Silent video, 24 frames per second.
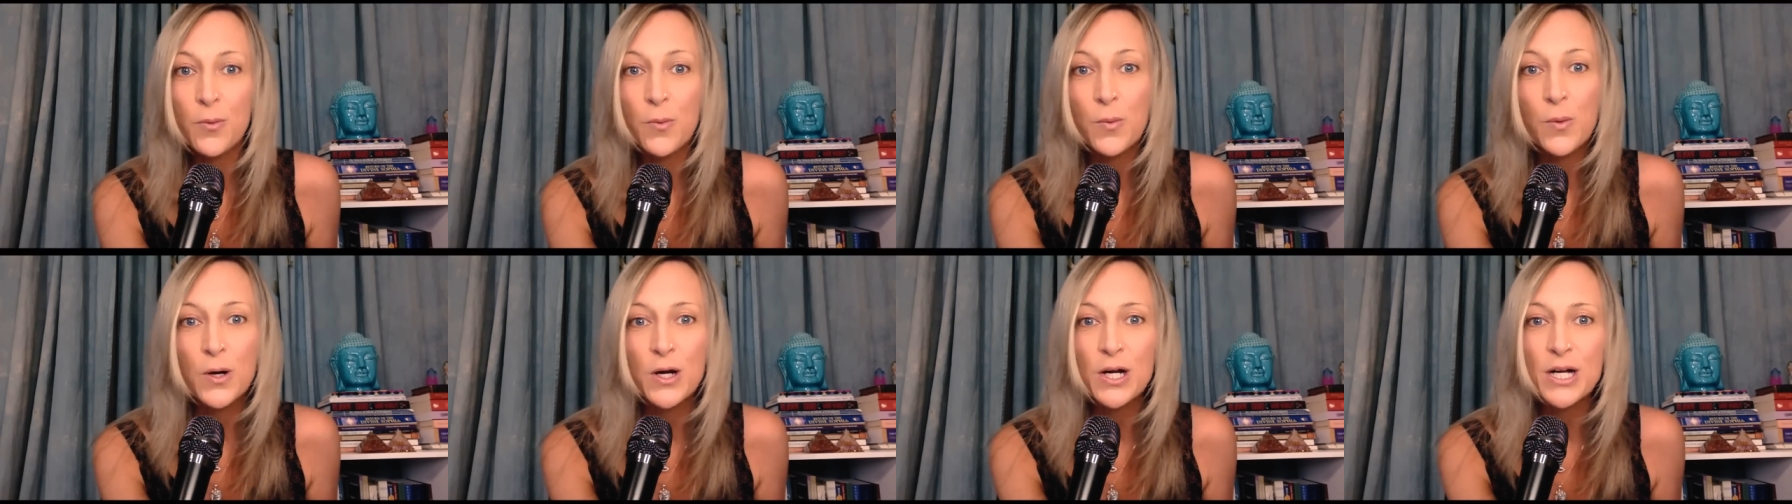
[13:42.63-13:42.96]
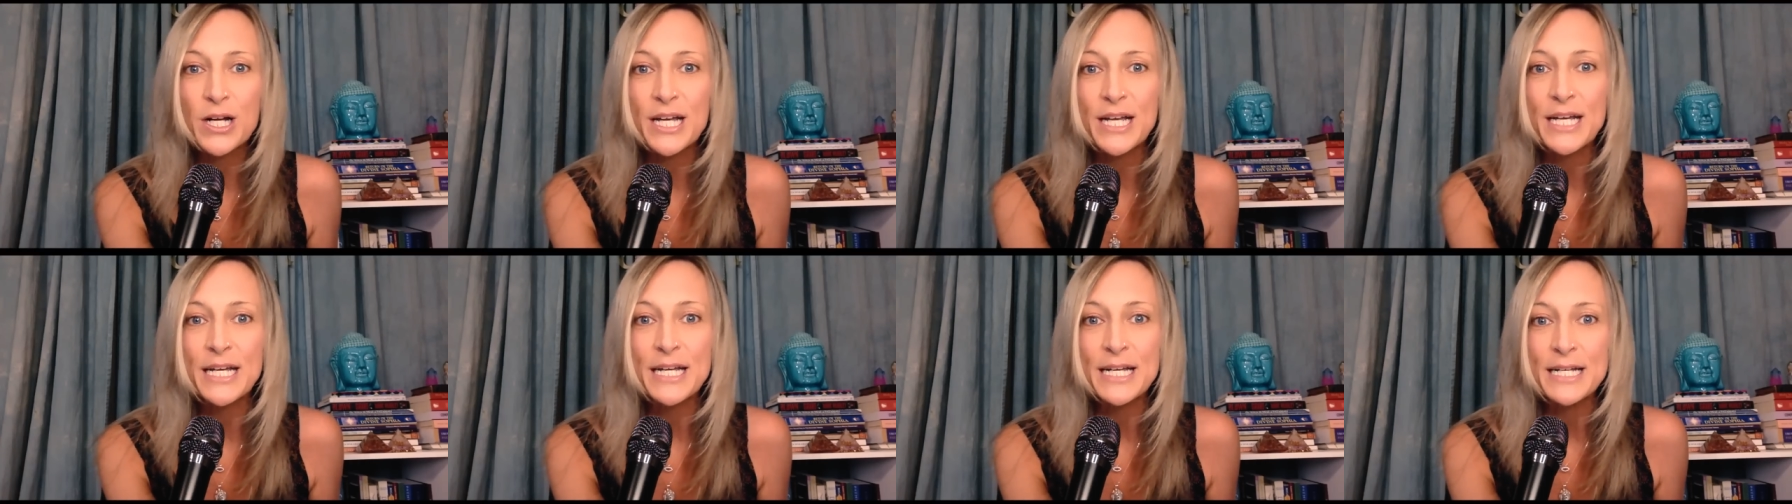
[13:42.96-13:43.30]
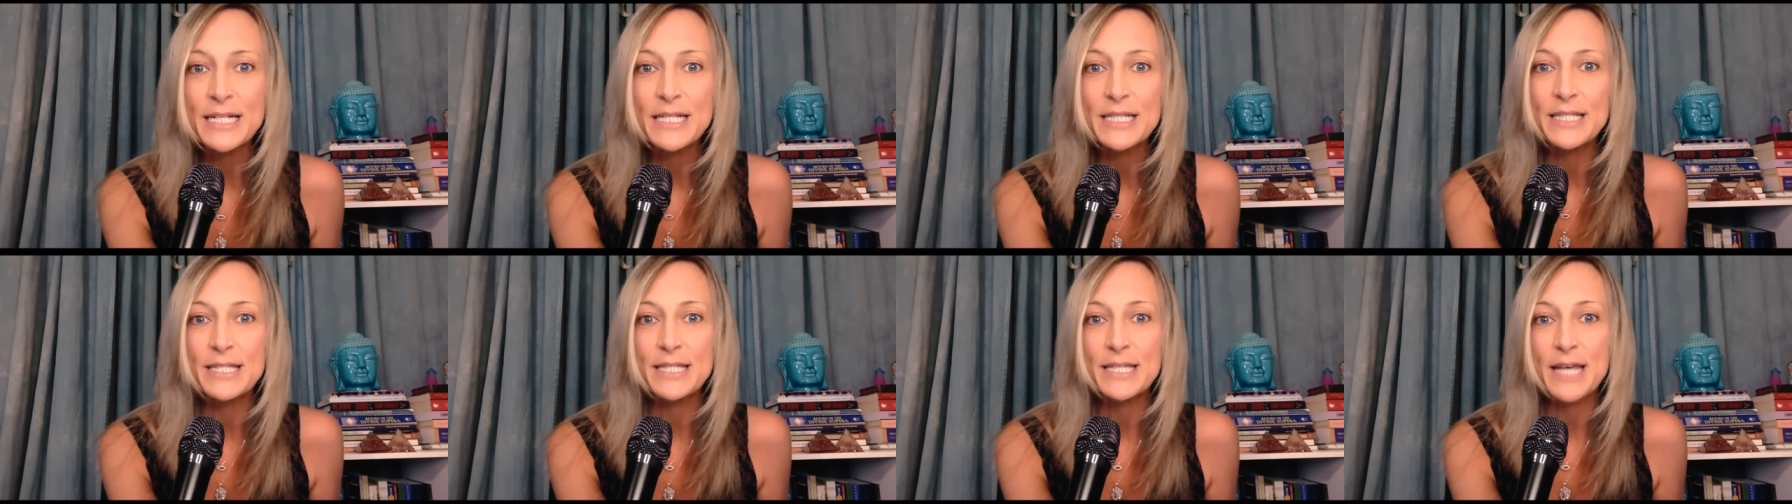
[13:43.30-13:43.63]

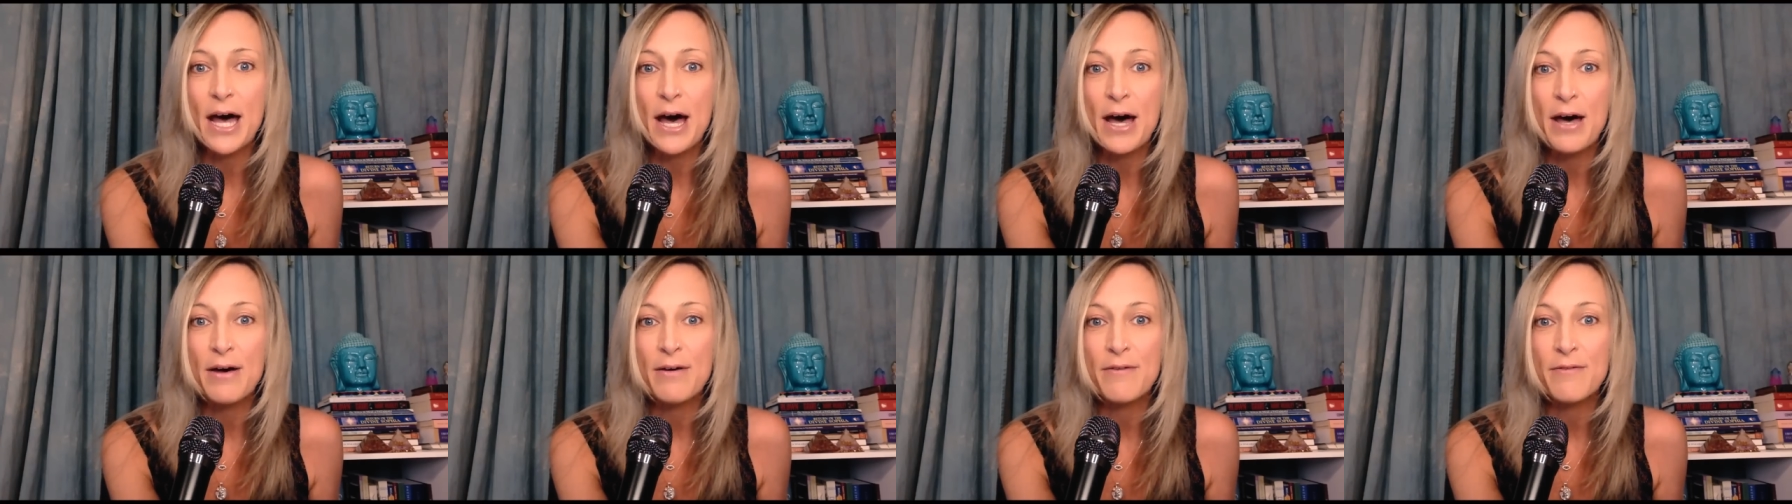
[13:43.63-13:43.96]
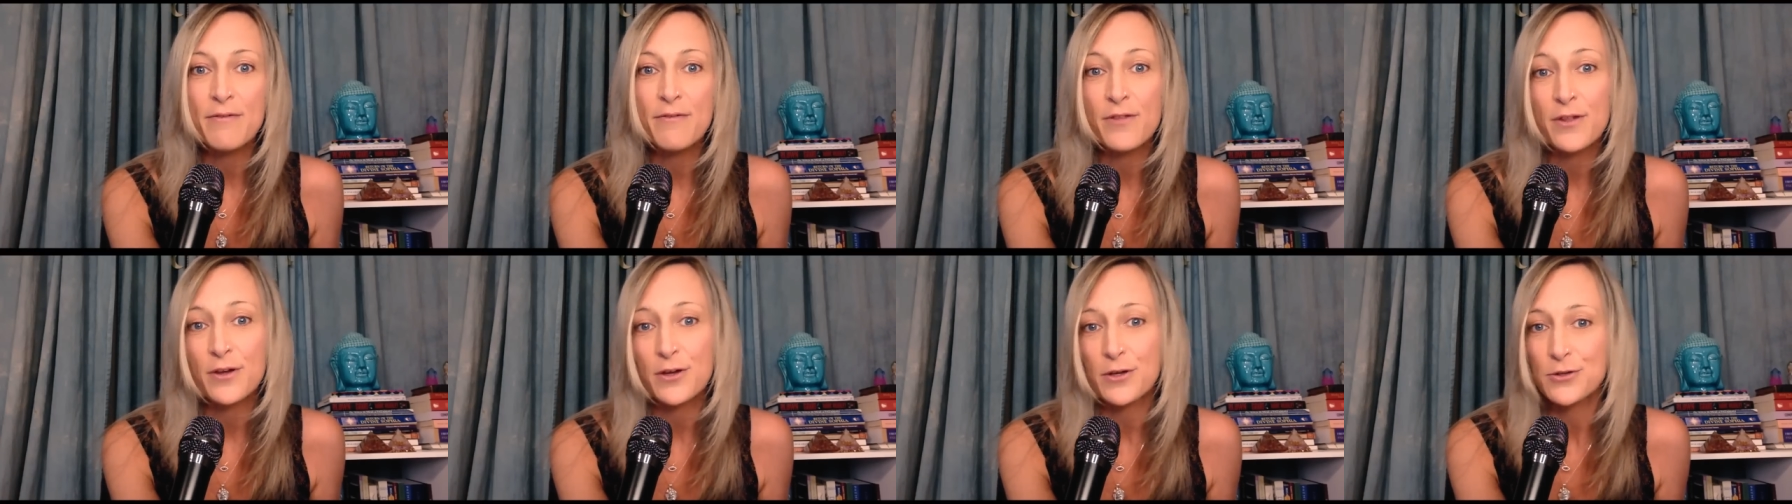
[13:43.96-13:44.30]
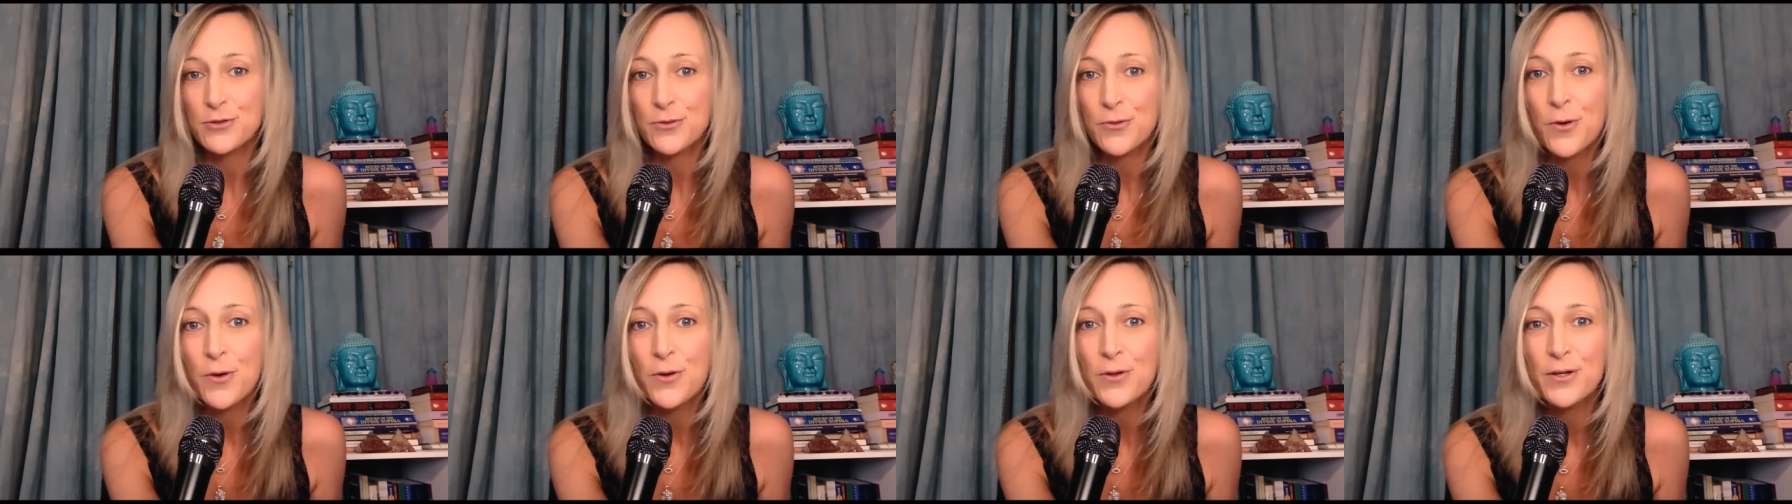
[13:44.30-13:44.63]
workings of the
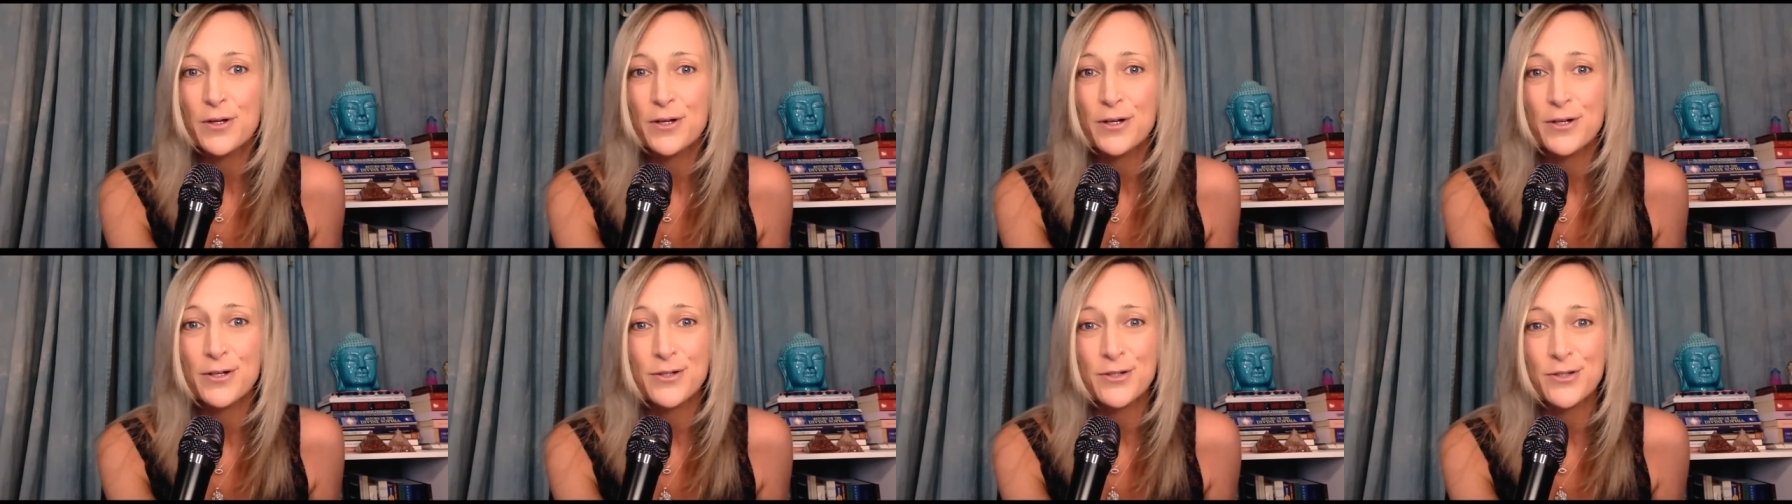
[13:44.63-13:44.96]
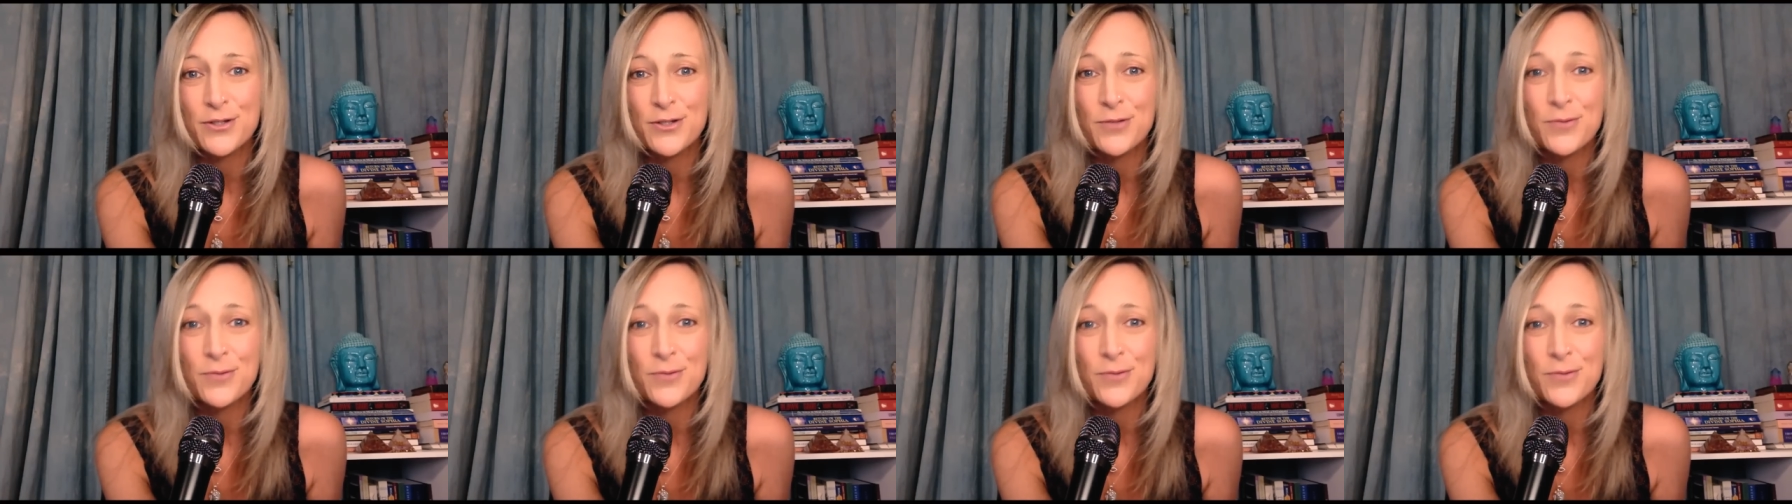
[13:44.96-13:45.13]
controllers,